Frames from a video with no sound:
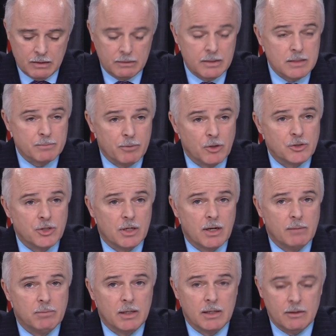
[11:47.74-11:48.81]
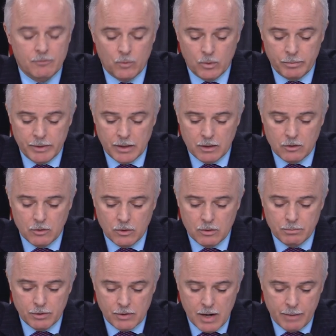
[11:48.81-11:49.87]
This budget, I believe, will be a good
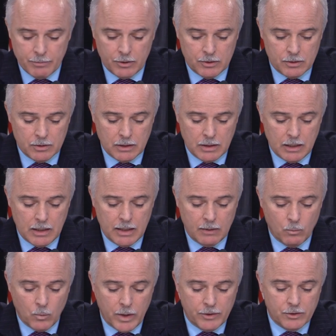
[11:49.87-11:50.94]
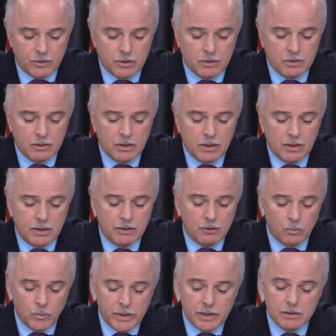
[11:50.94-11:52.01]
barometer on whether the
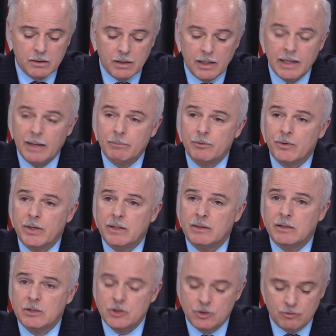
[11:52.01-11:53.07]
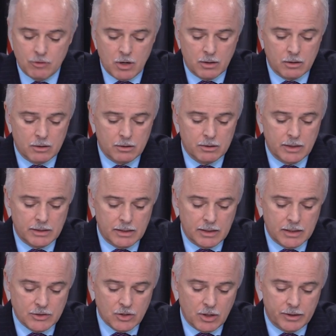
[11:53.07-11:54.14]
will to collaborate is stronger than the
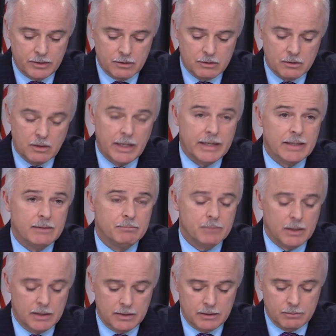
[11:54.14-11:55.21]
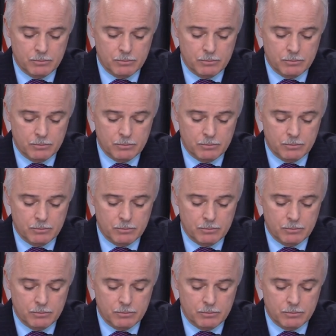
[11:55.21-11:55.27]
desire to gain political